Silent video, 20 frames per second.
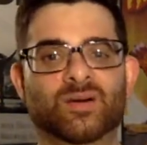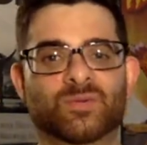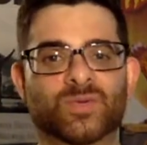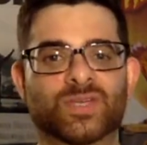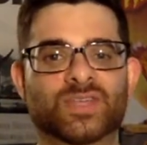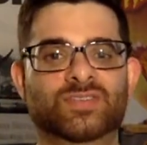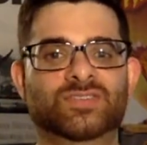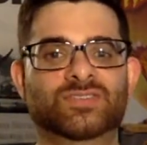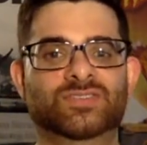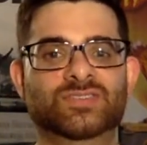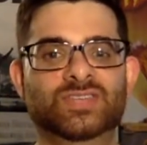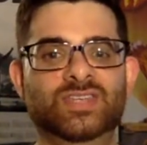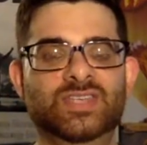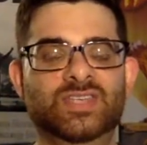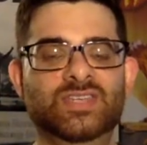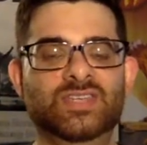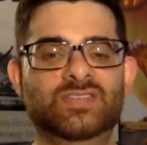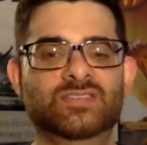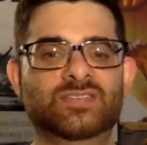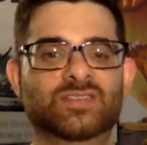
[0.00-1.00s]
We can
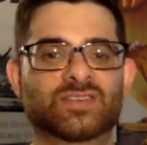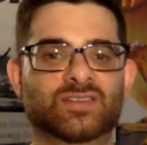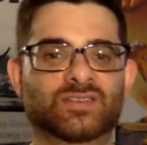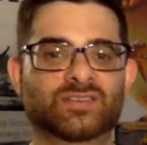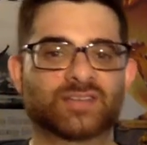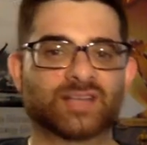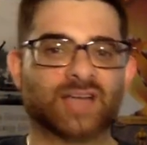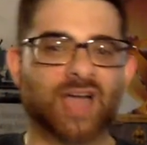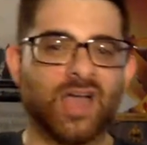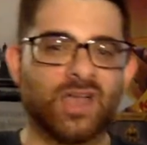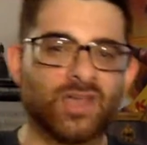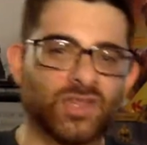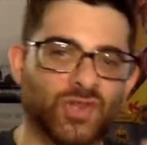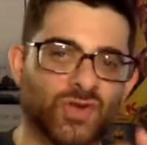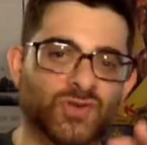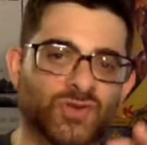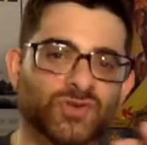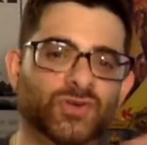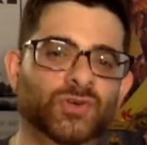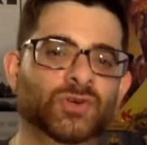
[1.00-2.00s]
see the kind of
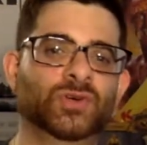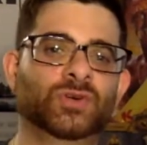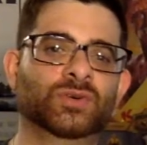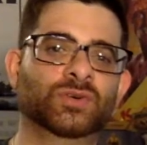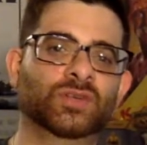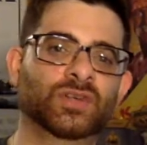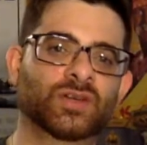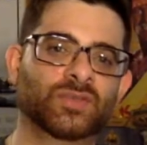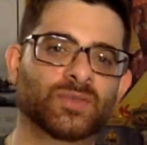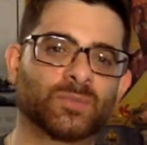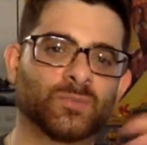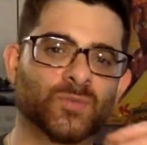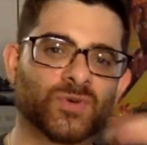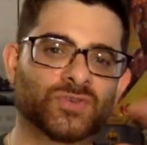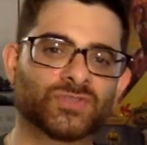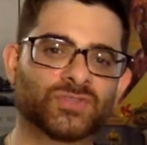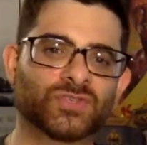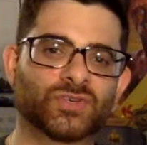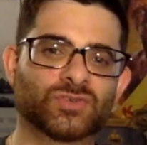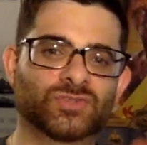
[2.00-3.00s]
the turn on the
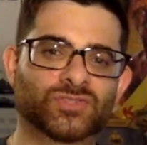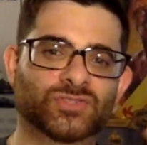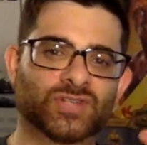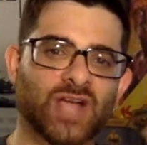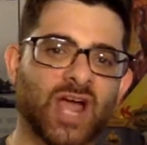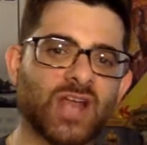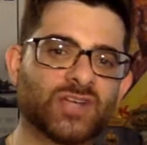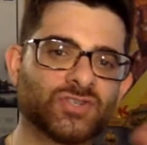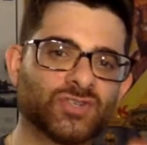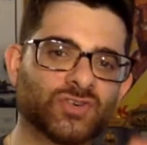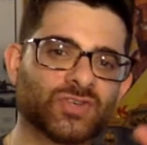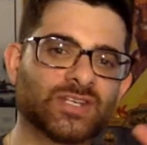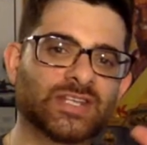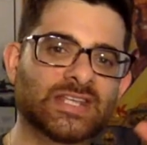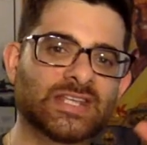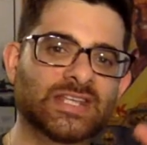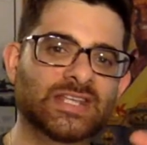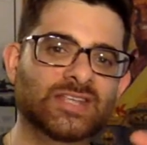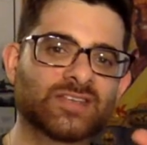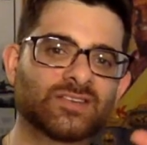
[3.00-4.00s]
Briscoes kind of
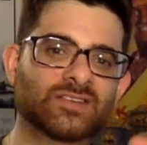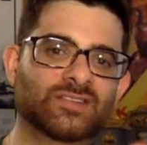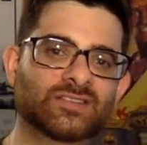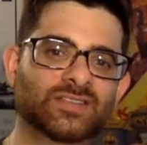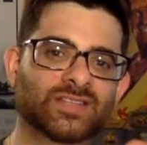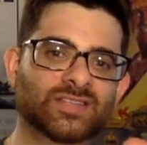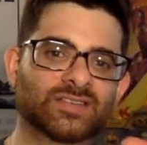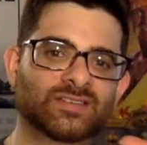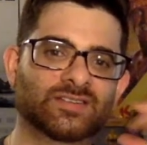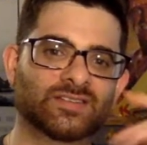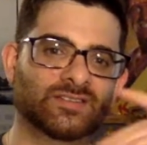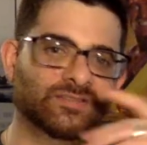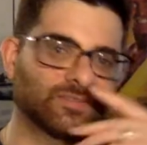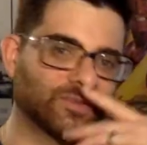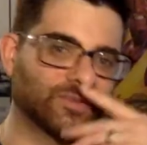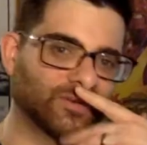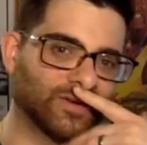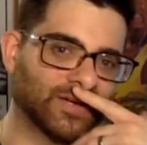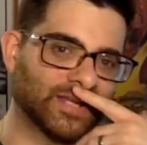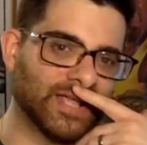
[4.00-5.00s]
turning heel and
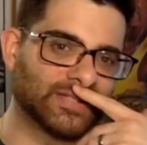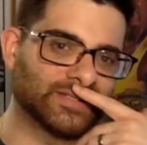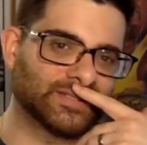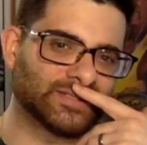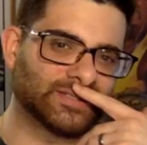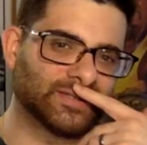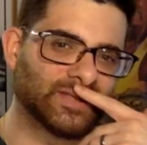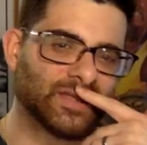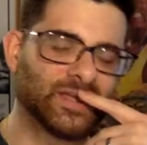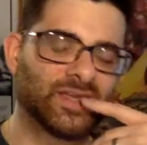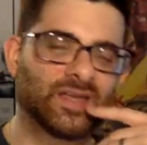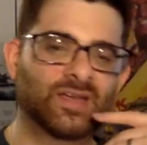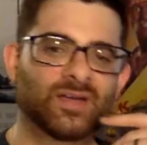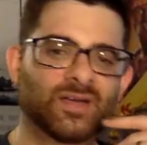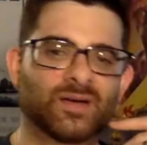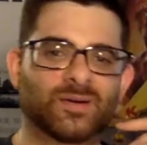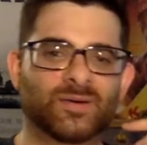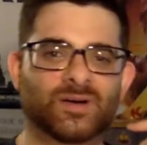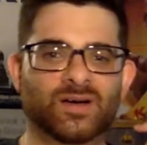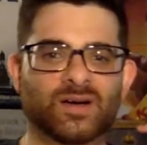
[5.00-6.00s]
are against
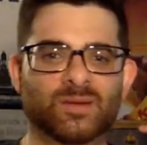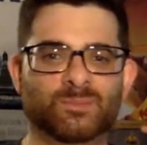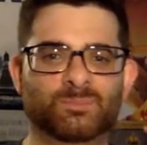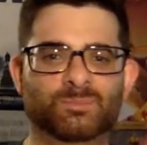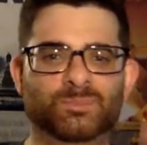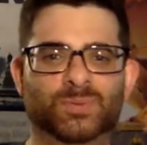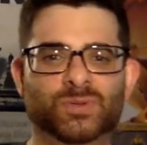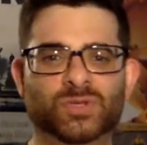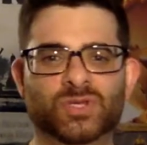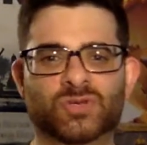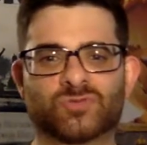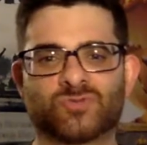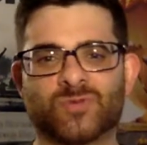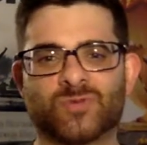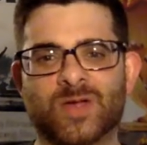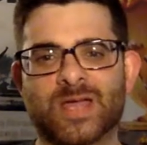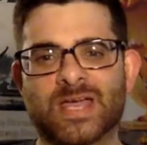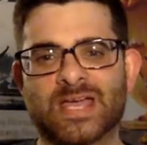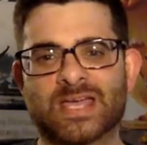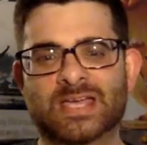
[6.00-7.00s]
Bully
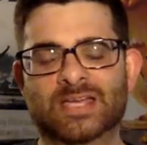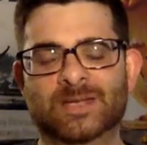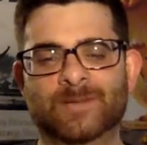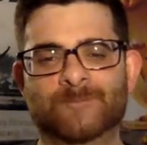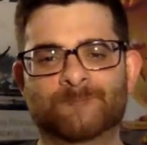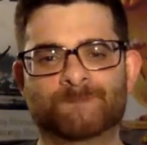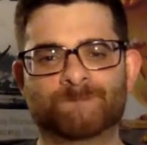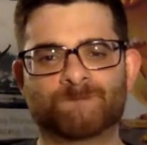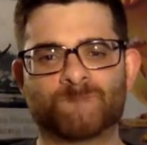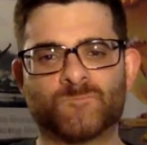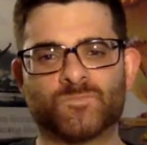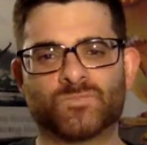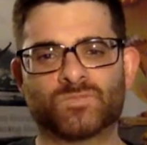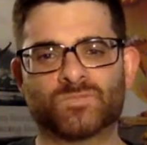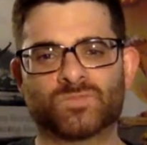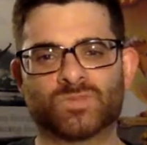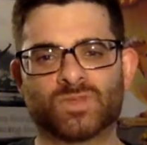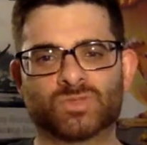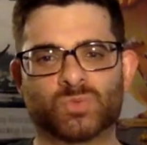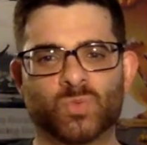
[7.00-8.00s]
Ray.
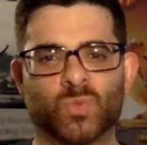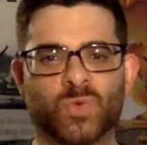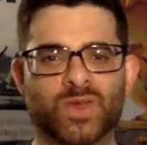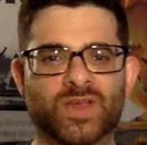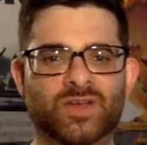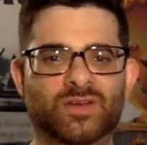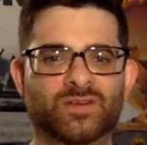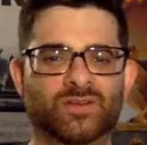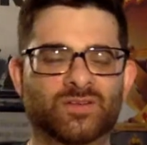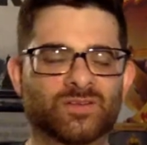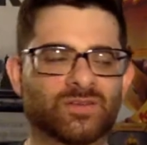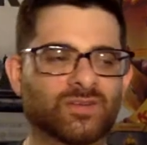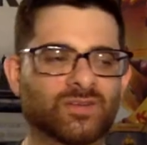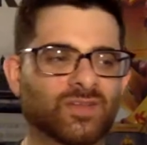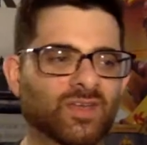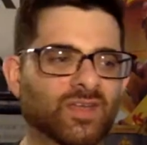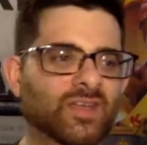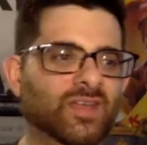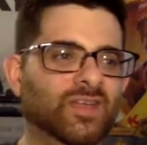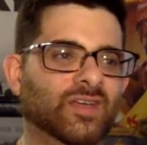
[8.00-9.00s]
It's weird
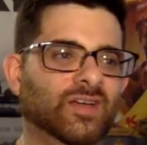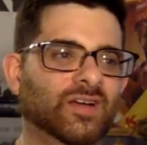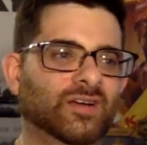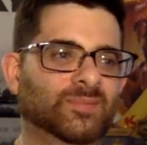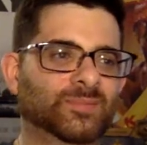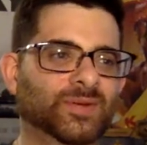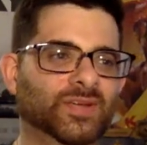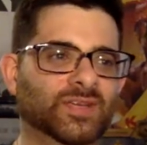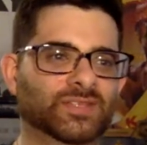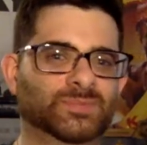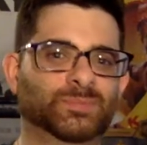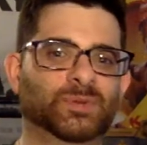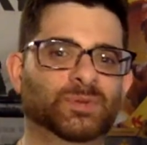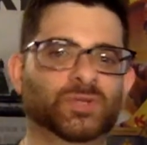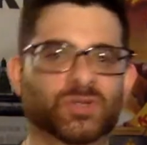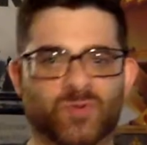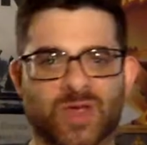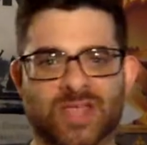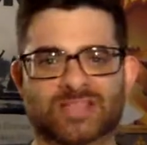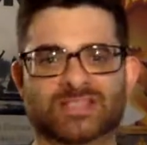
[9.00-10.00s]
because
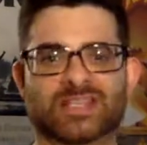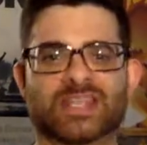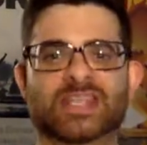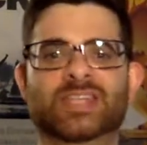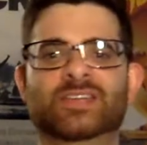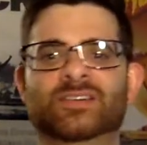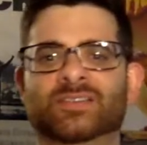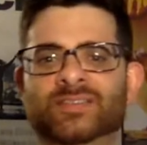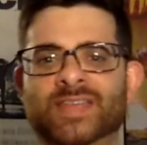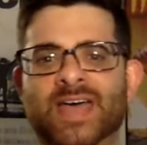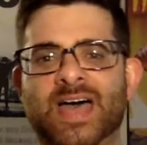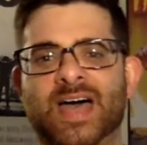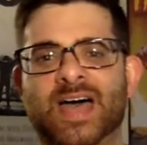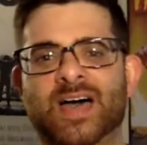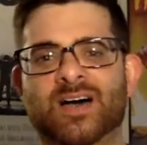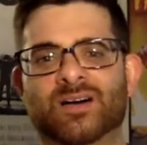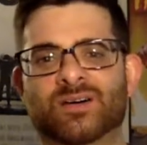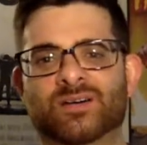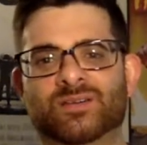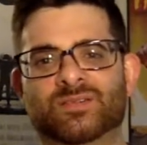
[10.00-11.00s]
Bully Ray is a heel
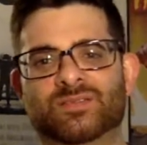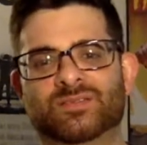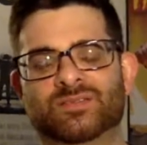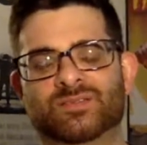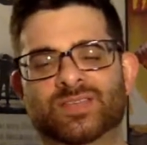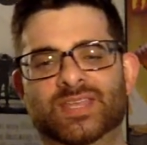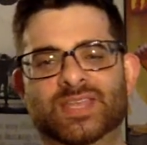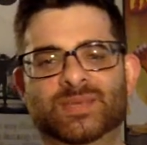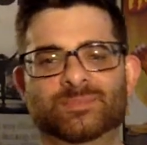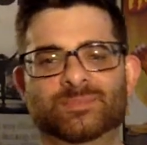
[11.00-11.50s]
now.